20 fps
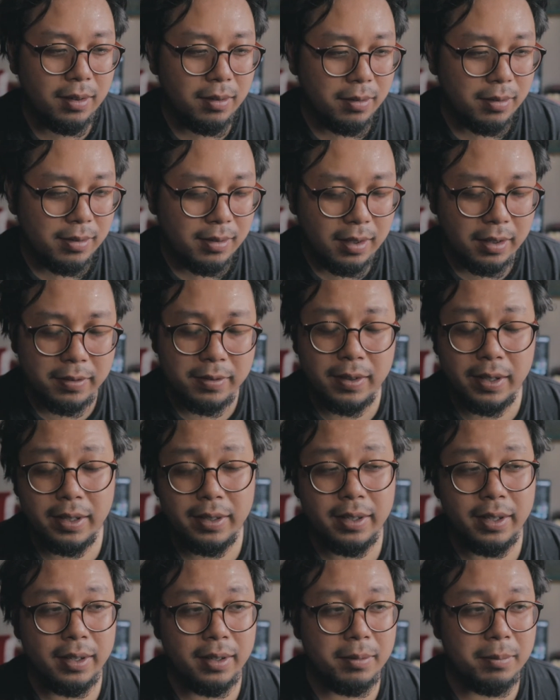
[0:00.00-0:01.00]
know, stuff like
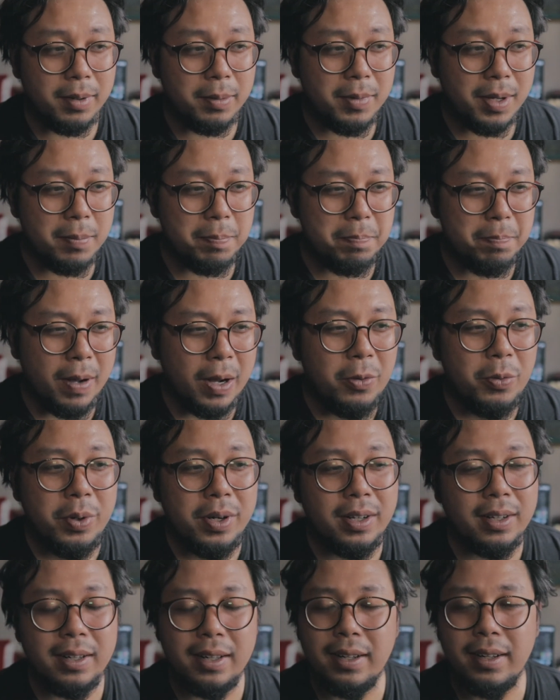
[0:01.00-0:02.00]
that memang
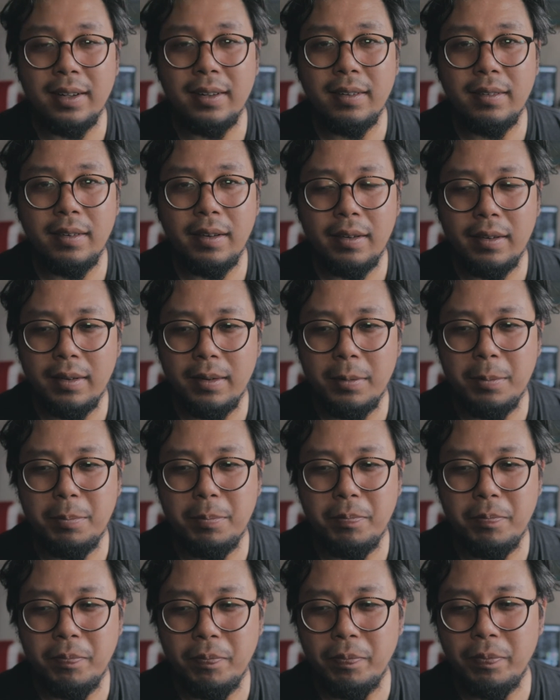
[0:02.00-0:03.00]
power lah,
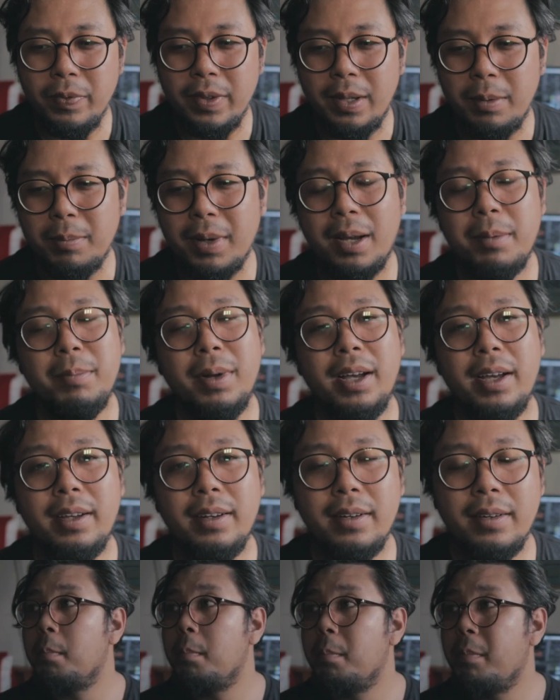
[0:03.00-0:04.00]
in my mind.
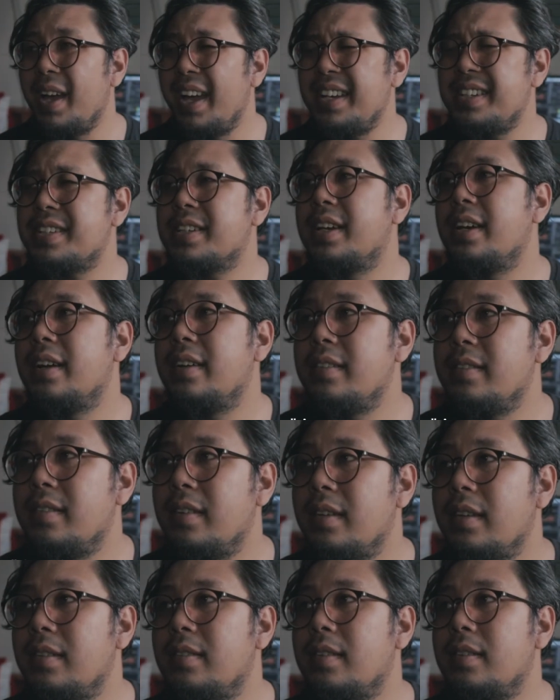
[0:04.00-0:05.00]
Match cuts
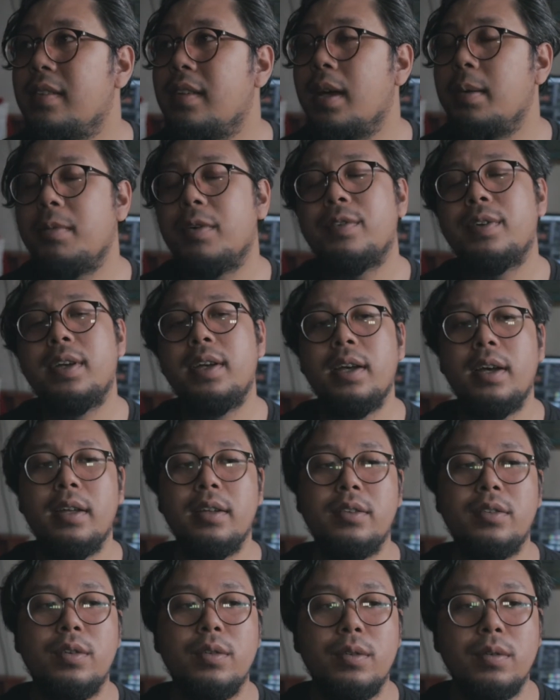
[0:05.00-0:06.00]
is a type of cut
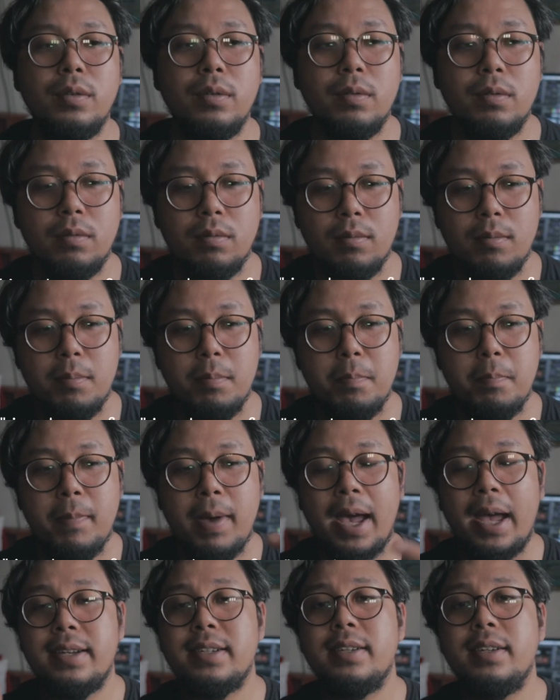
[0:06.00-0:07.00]
to
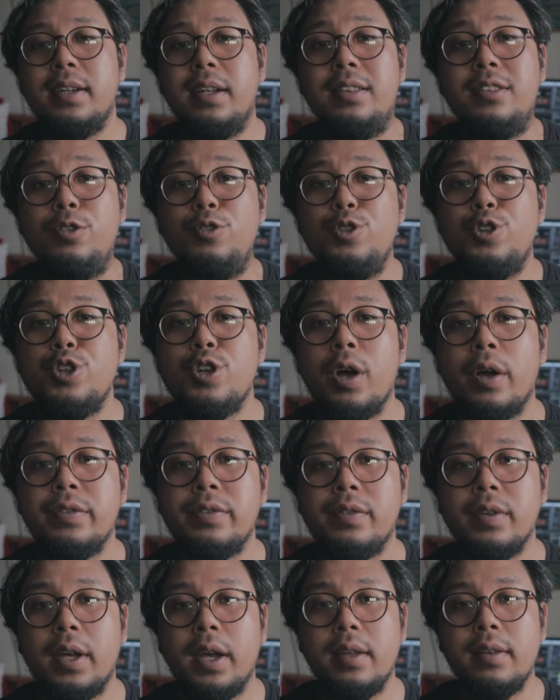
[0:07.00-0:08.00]
match the two
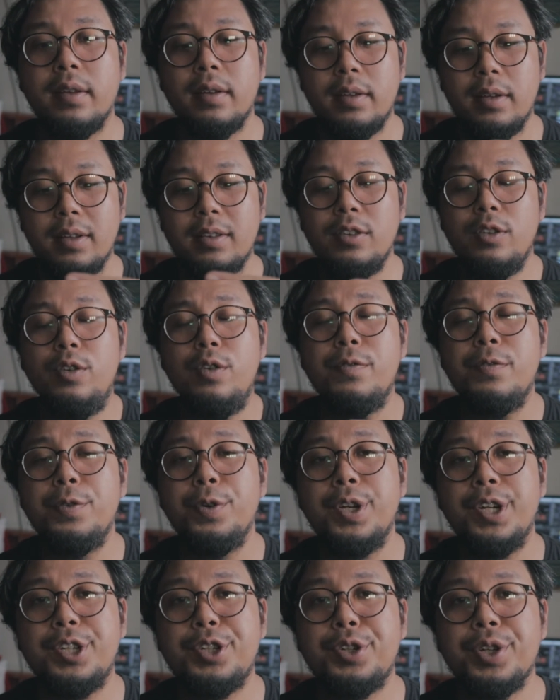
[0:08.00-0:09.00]
shots together, the two
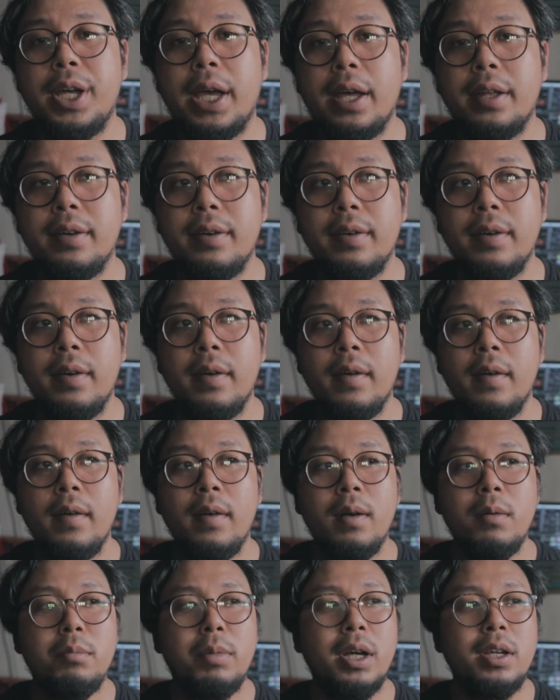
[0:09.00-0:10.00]
footage together,
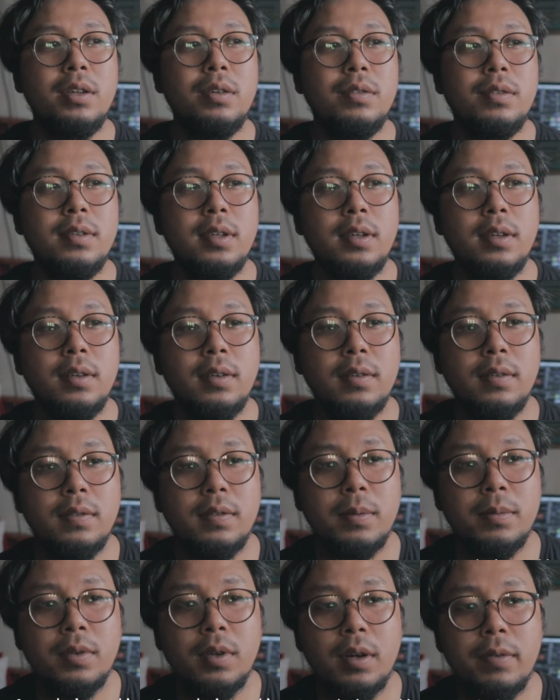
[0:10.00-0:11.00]
by using
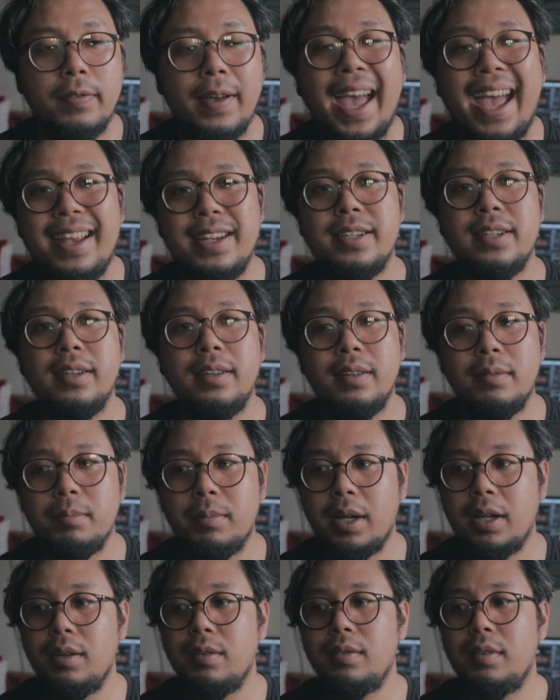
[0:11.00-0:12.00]
some sort of action,
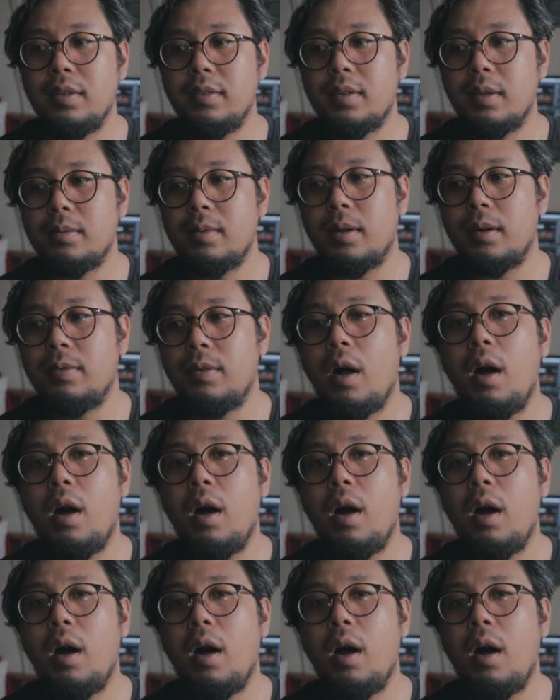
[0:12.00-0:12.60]
by using some sort of